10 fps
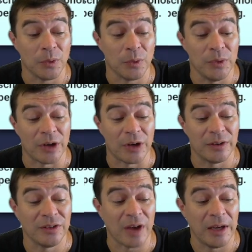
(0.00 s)
We start
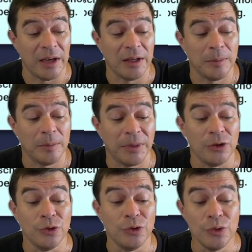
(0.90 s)
designing, but
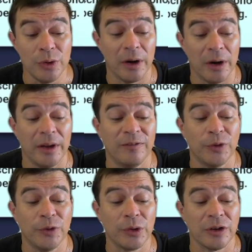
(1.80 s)
you are in
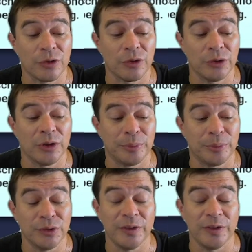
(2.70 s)
full control to
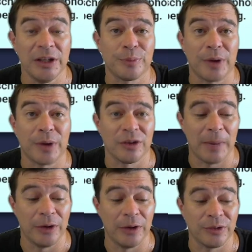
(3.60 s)
approve each project
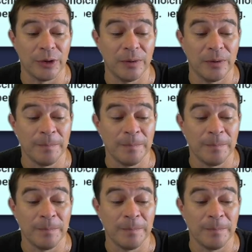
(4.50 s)
milestone.